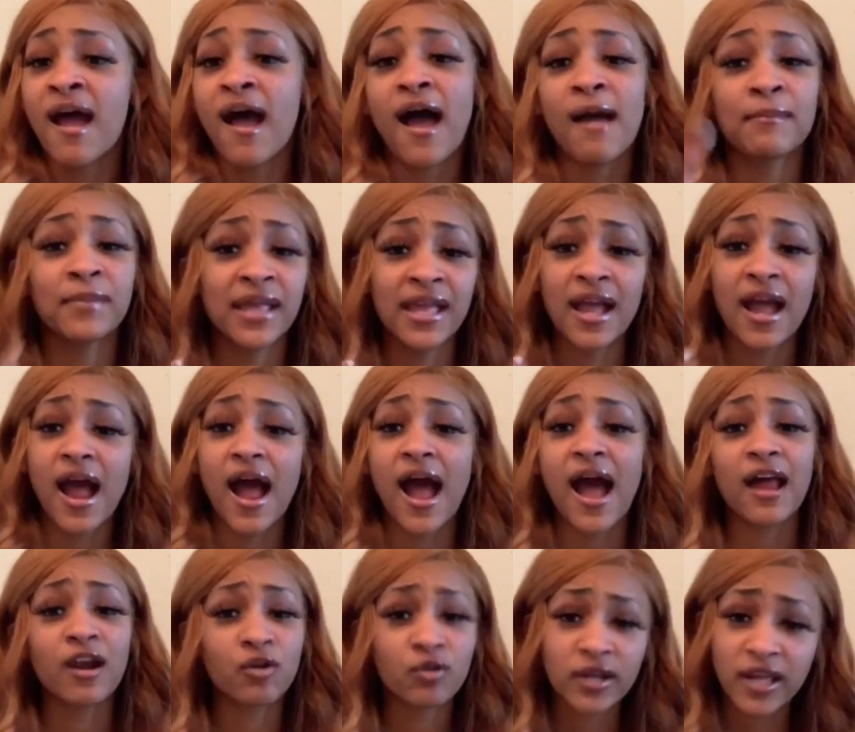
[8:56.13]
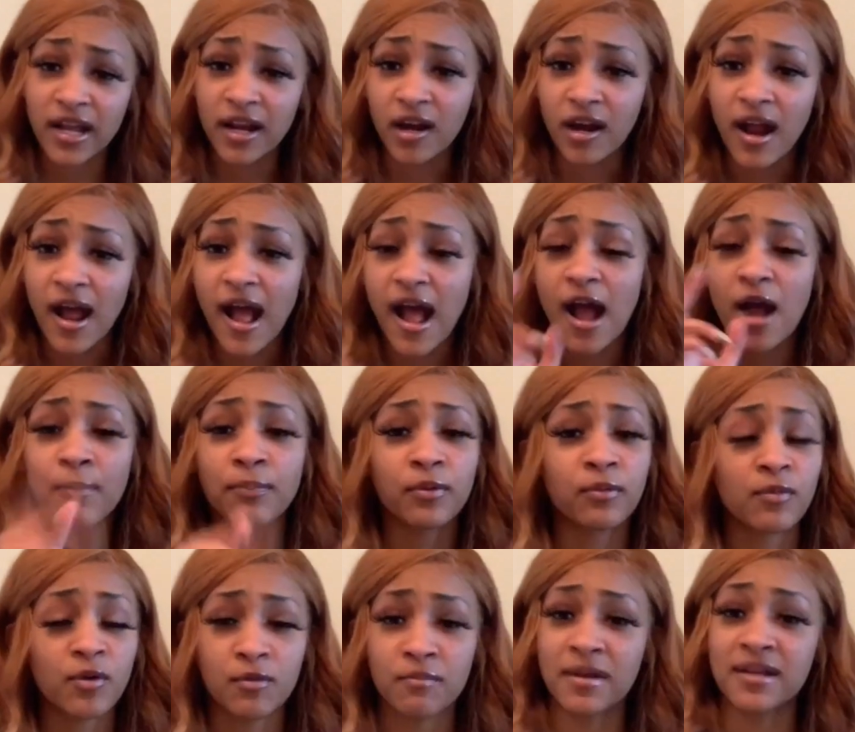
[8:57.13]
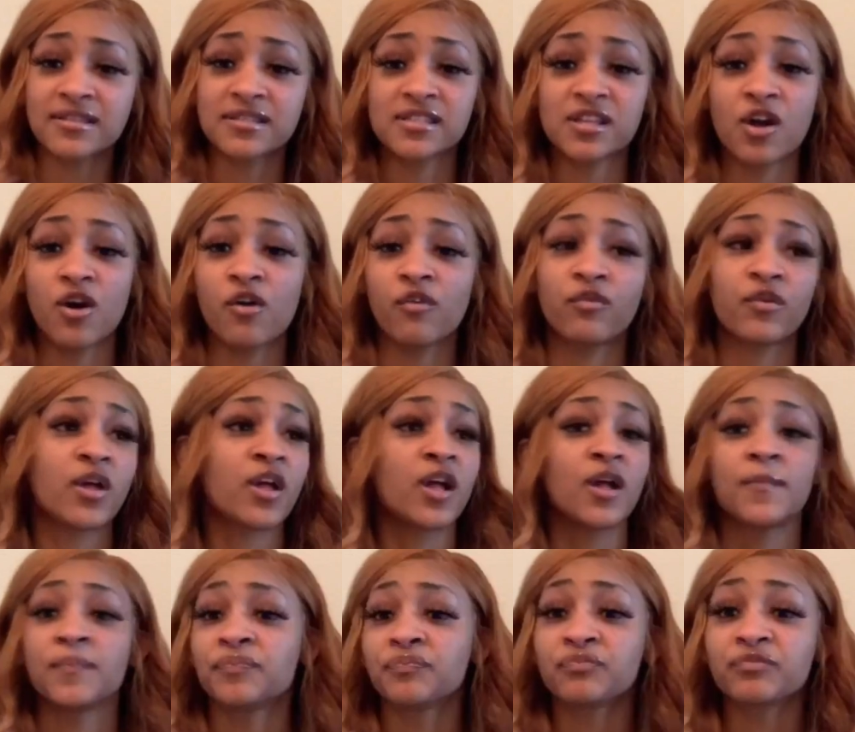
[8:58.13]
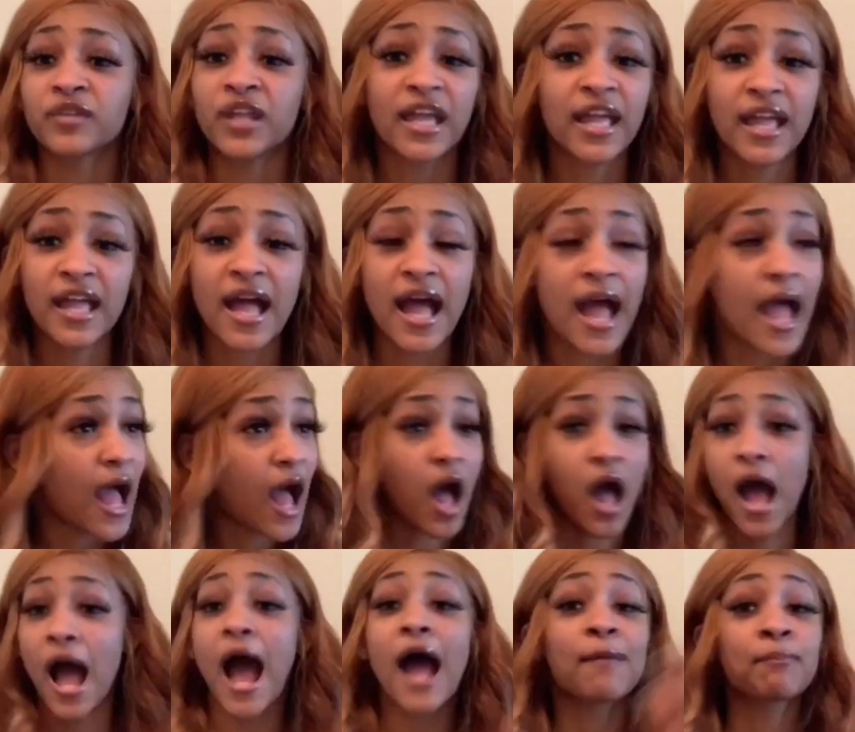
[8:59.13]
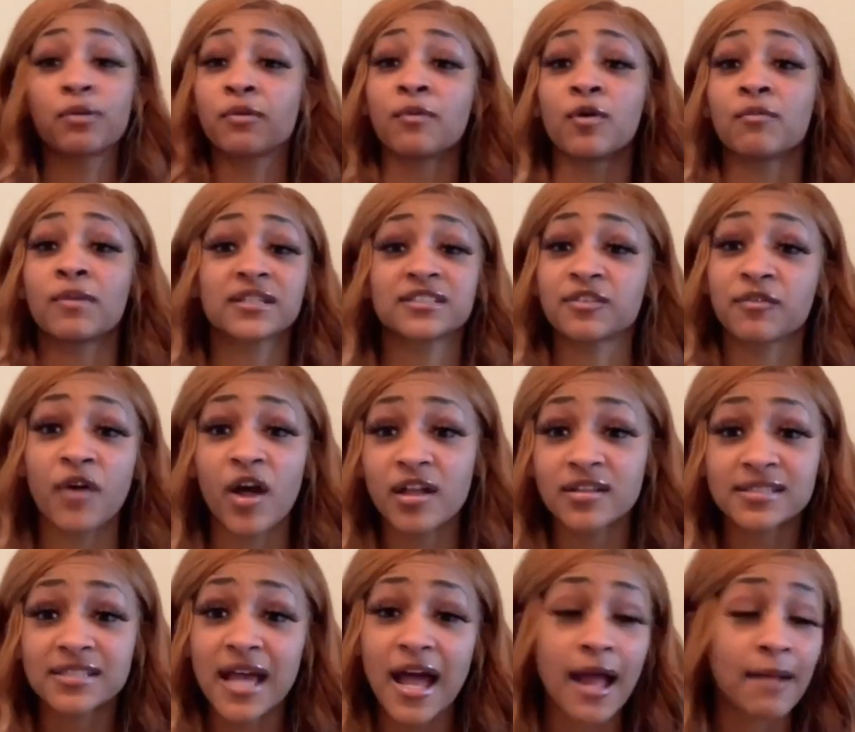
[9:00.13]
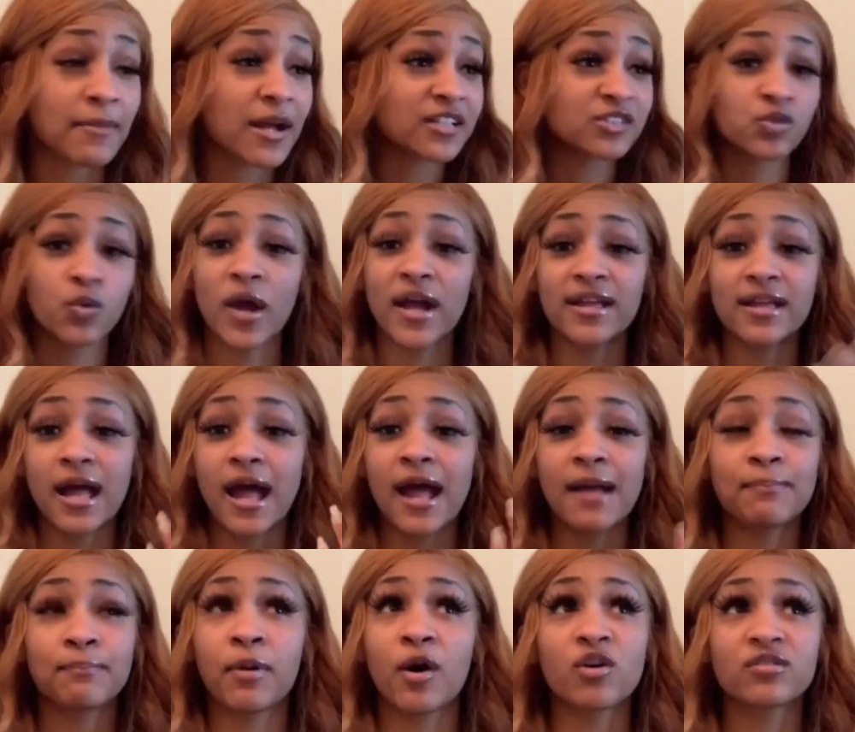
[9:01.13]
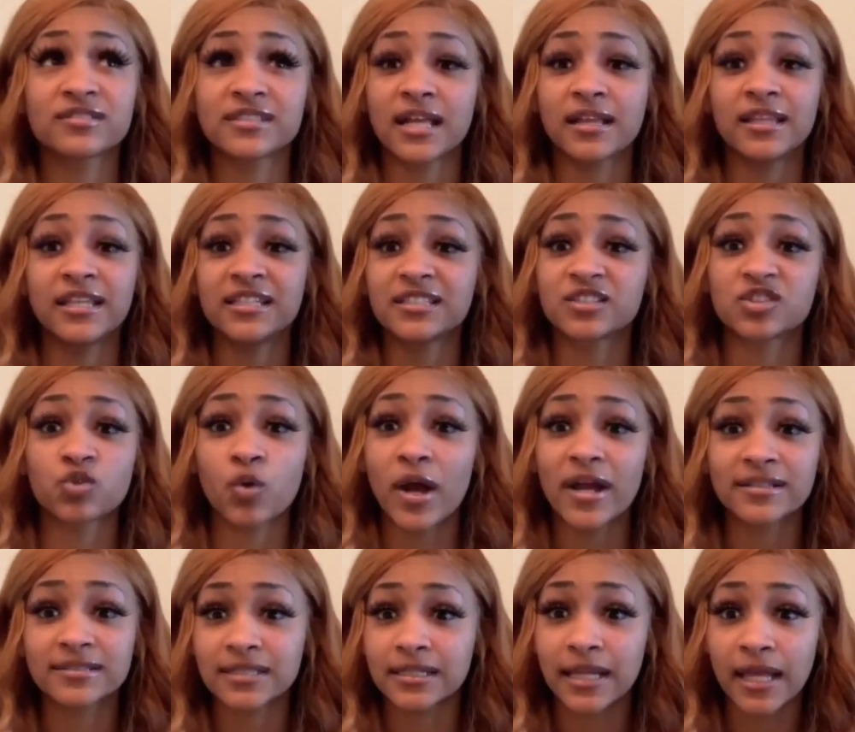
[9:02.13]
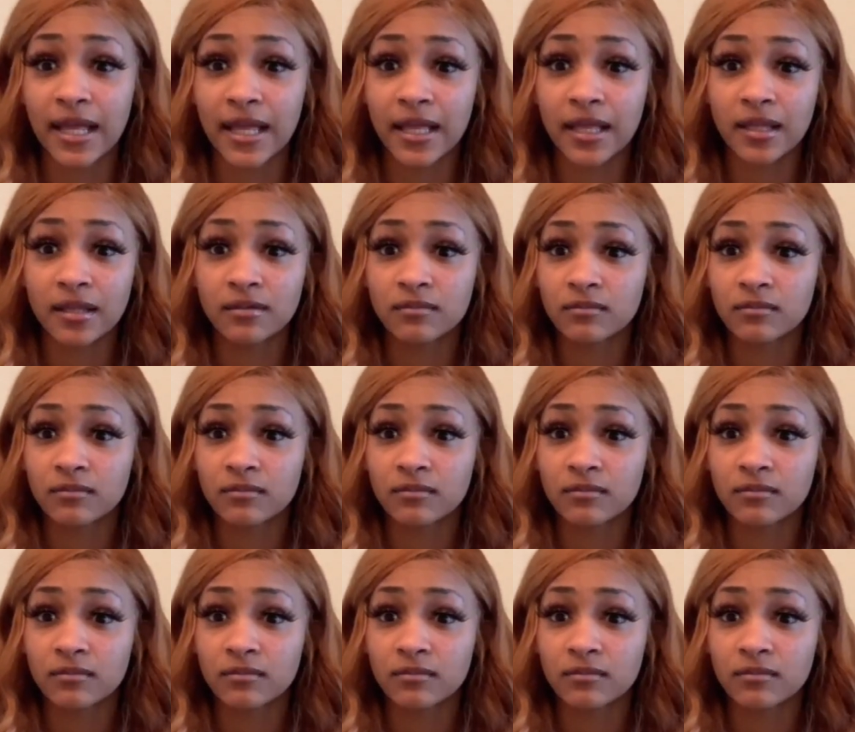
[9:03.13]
Me, I don't care. I'll promote myself. I promote myself all the time. I post at least twice a day,